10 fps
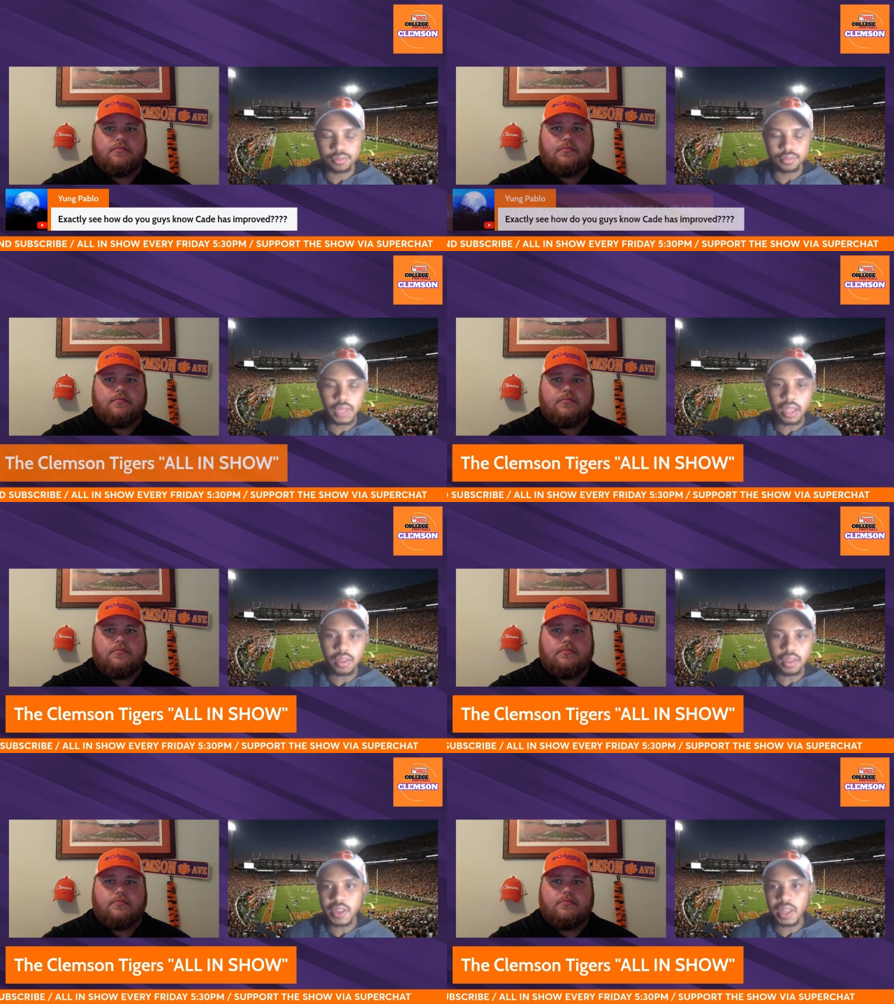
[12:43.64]

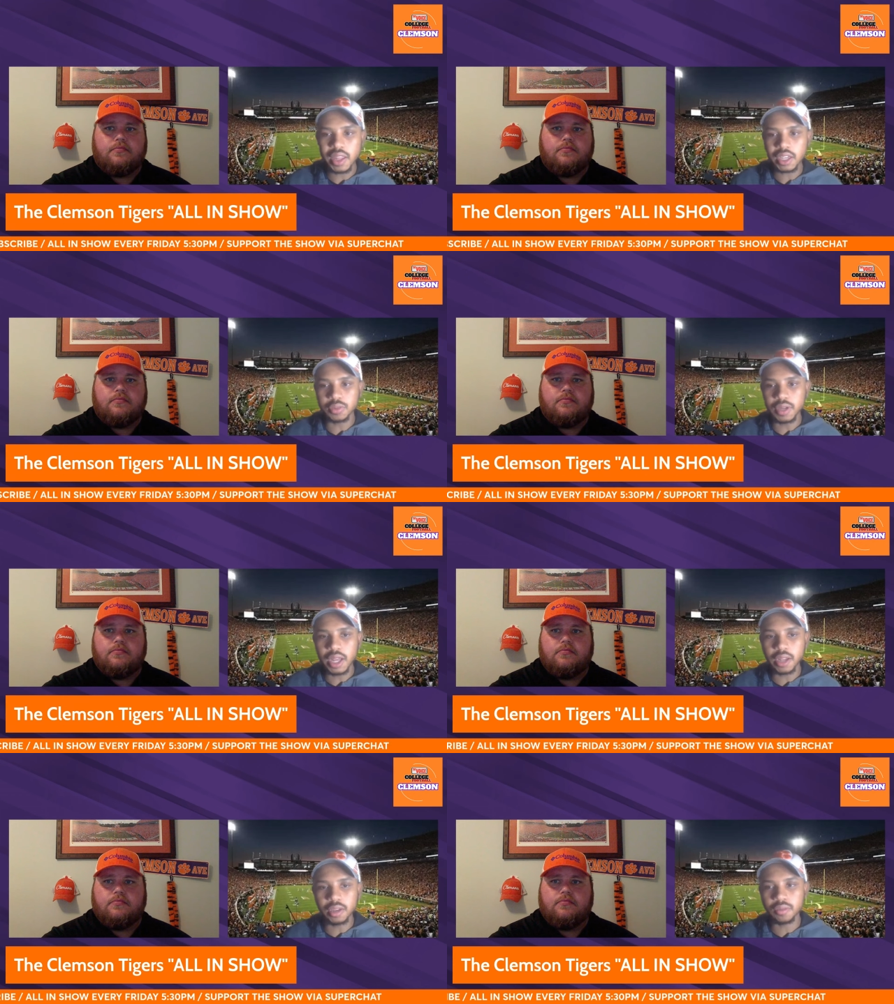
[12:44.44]
Speaker 1: And, and, and that's the
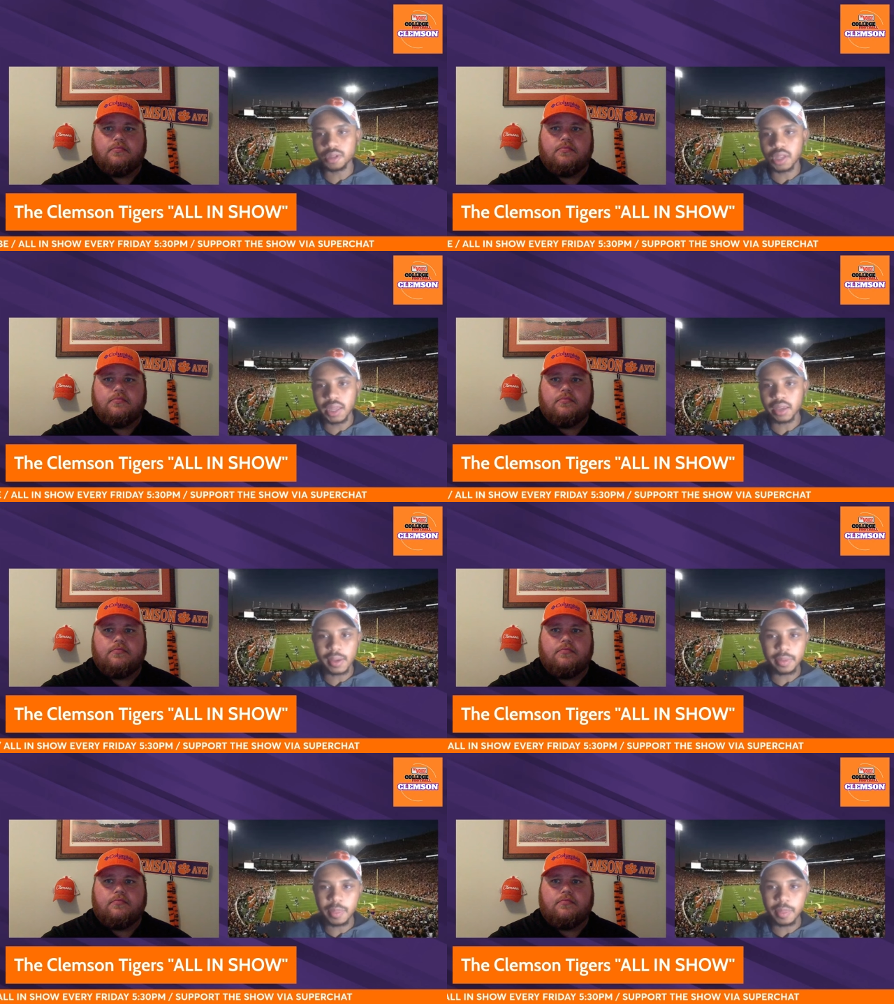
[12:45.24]
reality. Like I,